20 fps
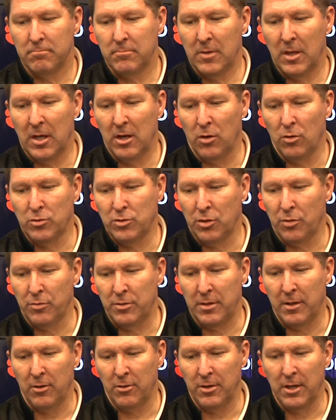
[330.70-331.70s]
You know, so
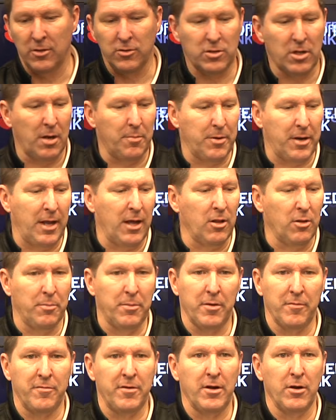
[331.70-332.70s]
there does come an
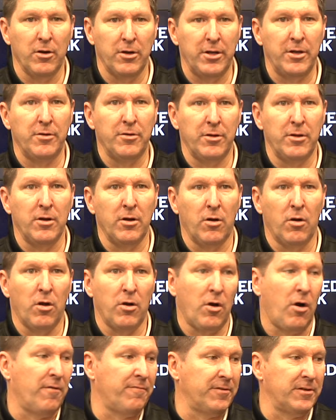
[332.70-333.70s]
element of here, you know, on
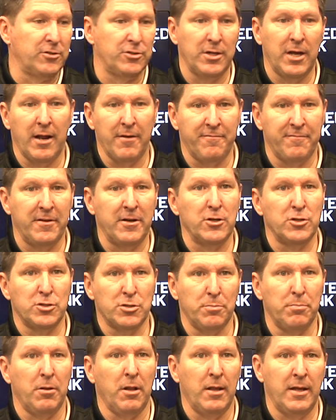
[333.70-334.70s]
offense, you got to finish
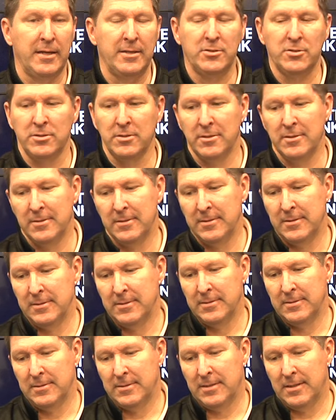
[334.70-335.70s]
some plays.
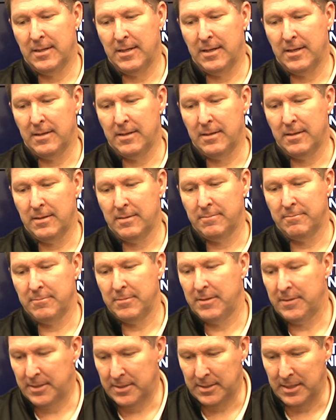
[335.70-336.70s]

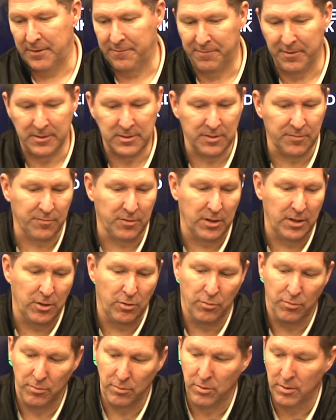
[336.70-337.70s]
And then defensively,
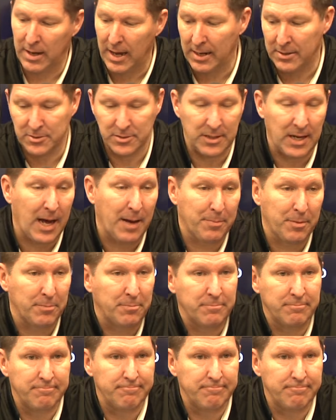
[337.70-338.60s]
you got to stop them.